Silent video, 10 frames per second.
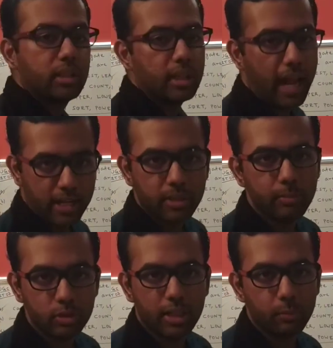the
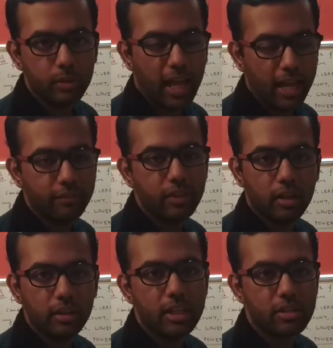attributes that we'll have in our
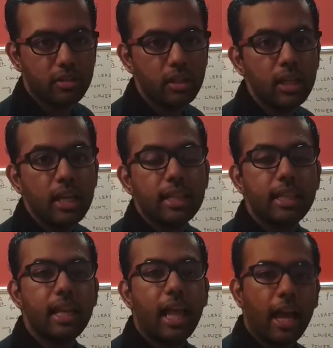relation,
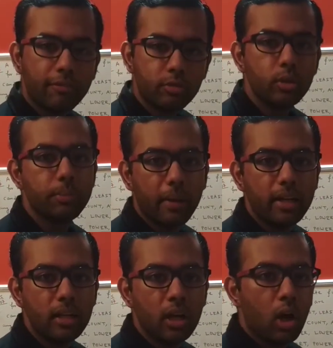they'll have to
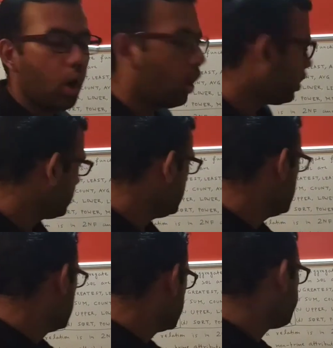depend on
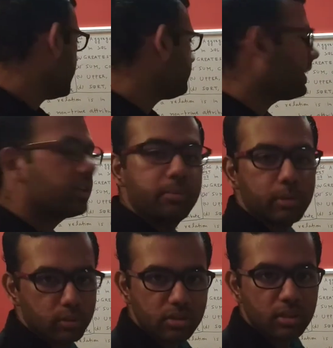the prime
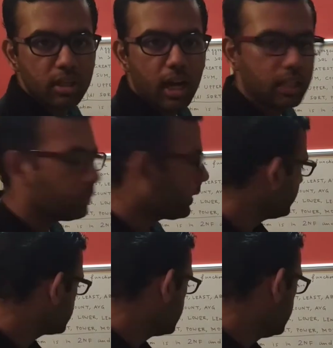attributes.
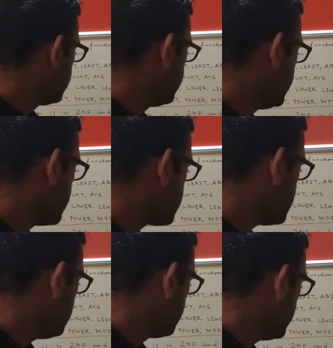Otherwise, the relation
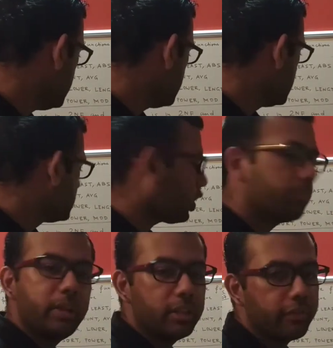will
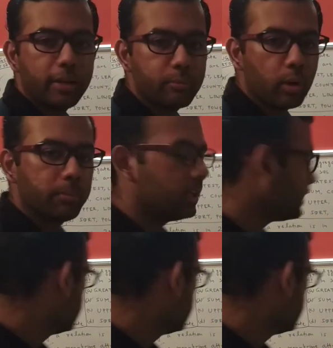not be defined properly.